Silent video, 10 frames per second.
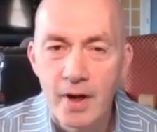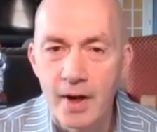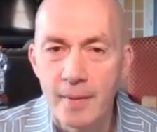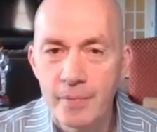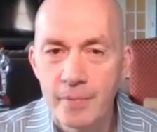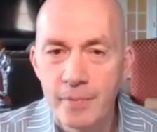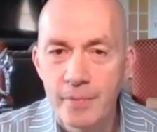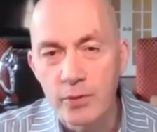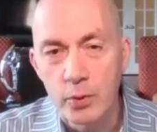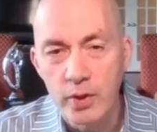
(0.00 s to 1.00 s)
um, you
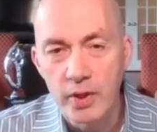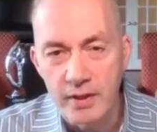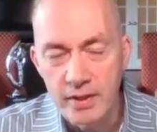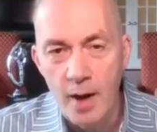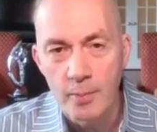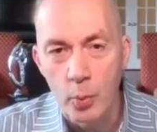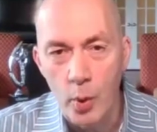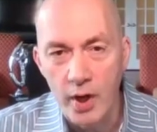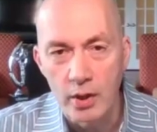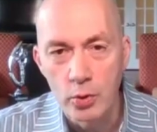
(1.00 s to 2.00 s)
know, if you're really dumb
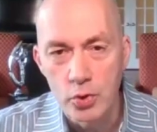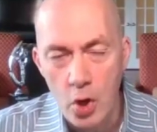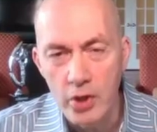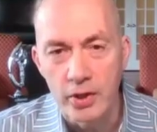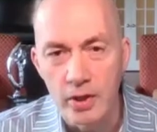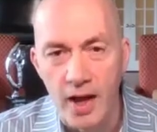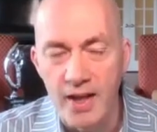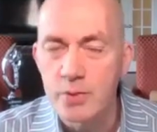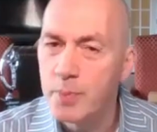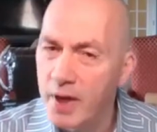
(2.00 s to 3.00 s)
and want to lose all your clients,